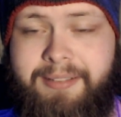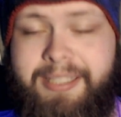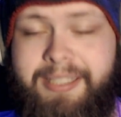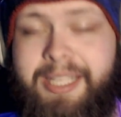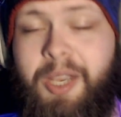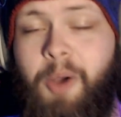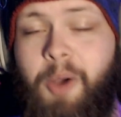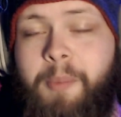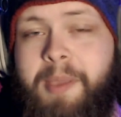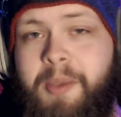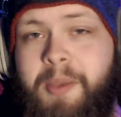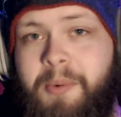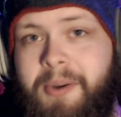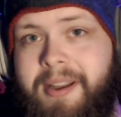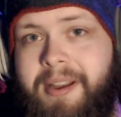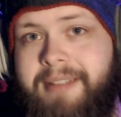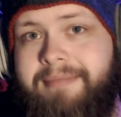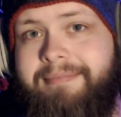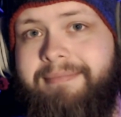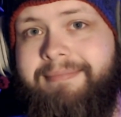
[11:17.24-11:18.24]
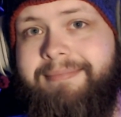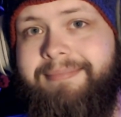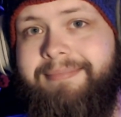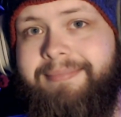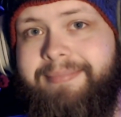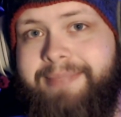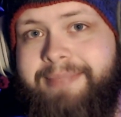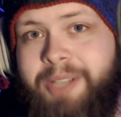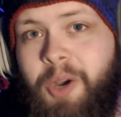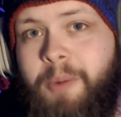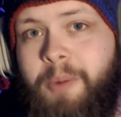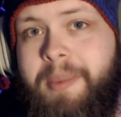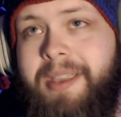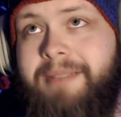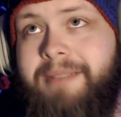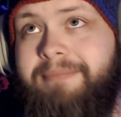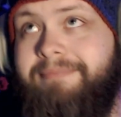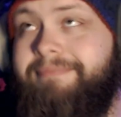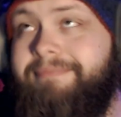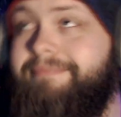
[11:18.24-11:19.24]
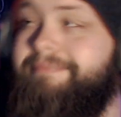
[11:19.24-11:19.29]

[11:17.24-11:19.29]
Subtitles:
T-O-B-1, Toby.